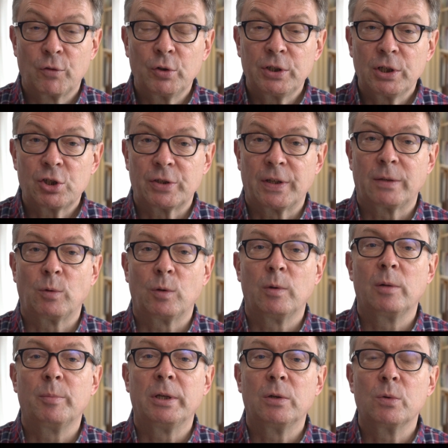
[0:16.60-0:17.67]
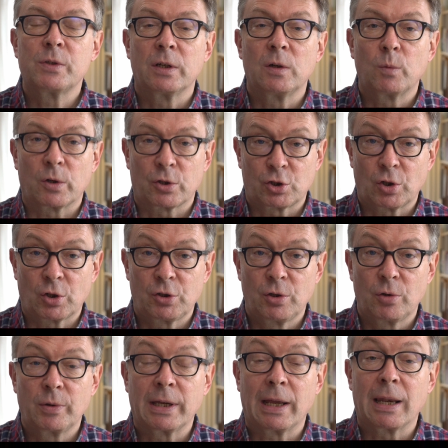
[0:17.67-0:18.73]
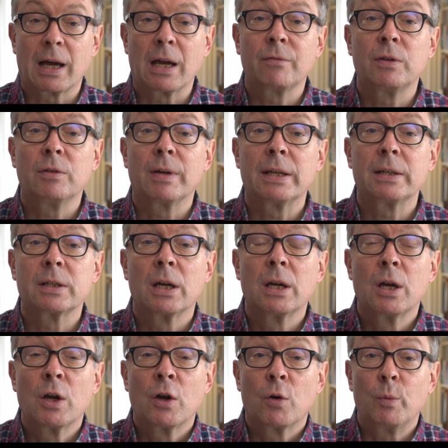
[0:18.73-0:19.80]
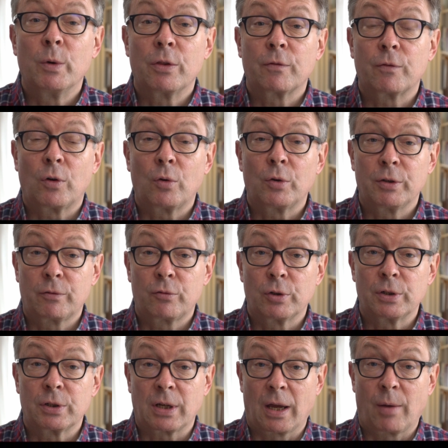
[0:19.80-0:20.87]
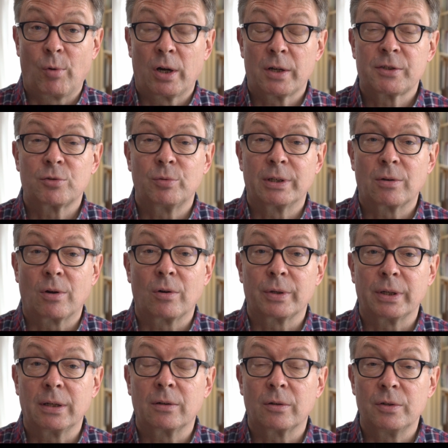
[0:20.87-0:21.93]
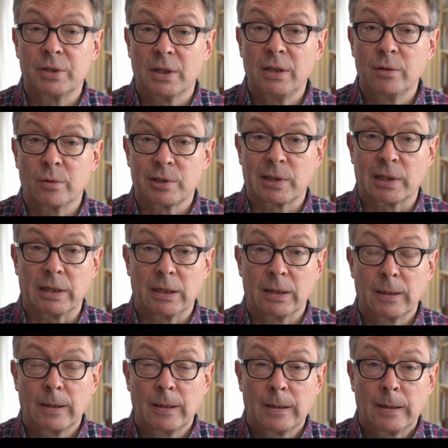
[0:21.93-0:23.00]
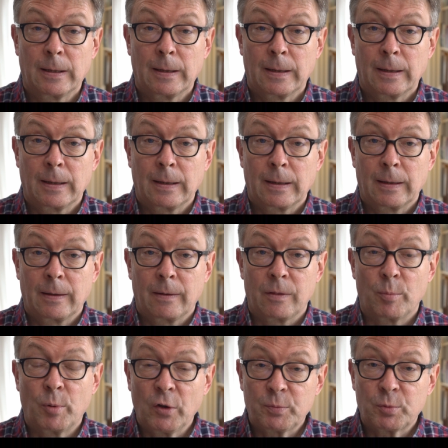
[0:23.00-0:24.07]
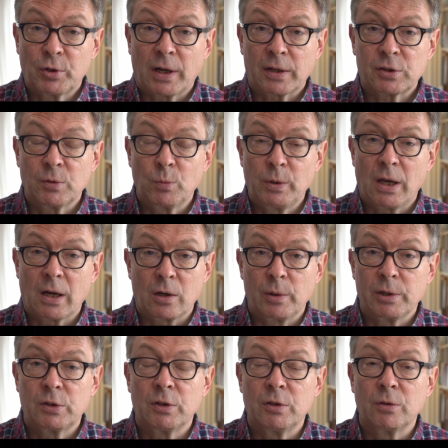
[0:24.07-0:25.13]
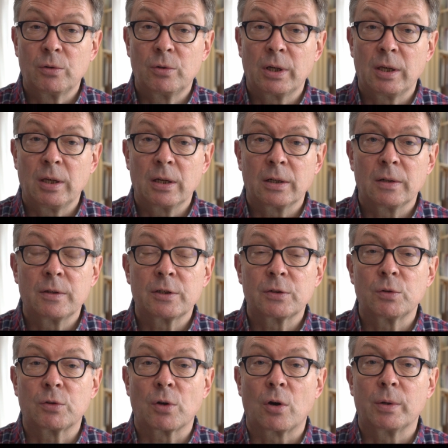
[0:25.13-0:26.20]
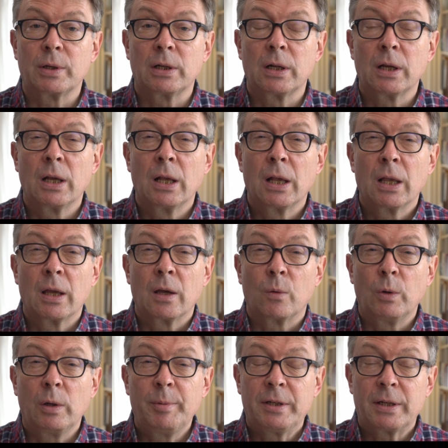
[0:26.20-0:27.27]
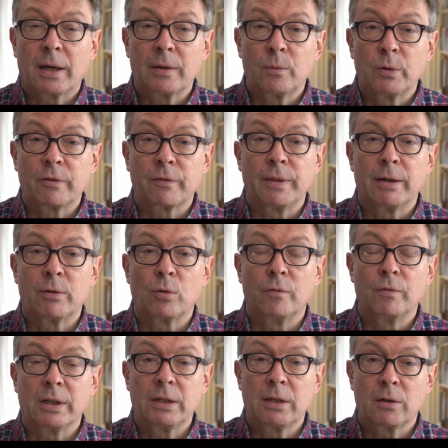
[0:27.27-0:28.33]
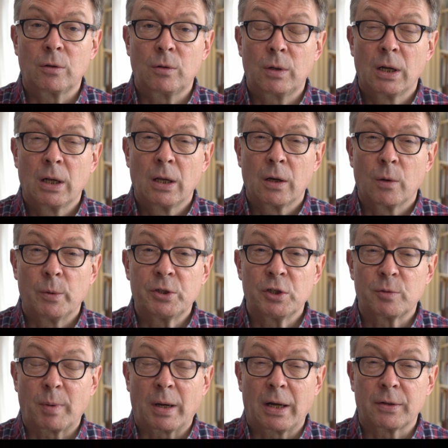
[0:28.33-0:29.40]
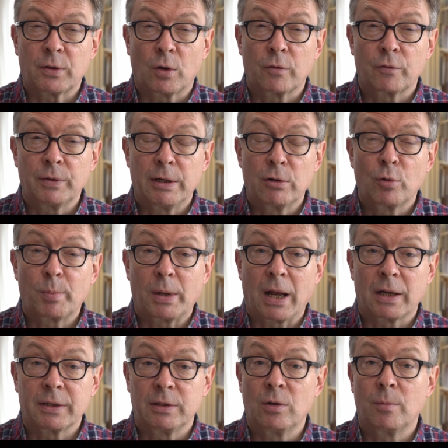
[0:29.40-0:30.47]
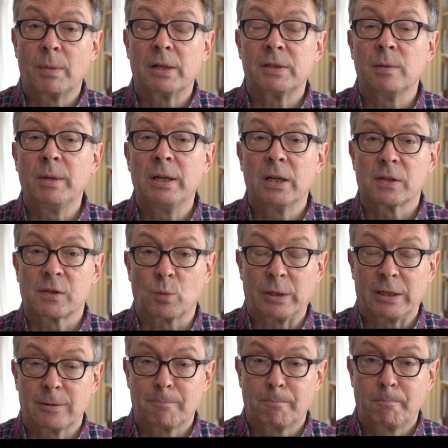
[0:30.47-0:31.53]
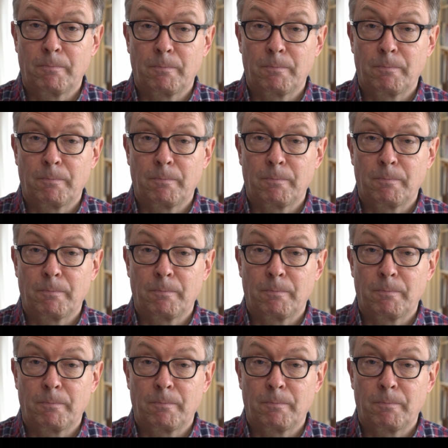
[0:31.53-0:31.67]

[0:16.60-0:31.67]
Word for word: The footage that we will be using was shot during a live event with four different cameras recording continuously. The post-production we are going to do here in this tutorial will be done with Nero Video, which is part of Nero Platinum Multimedia Suite.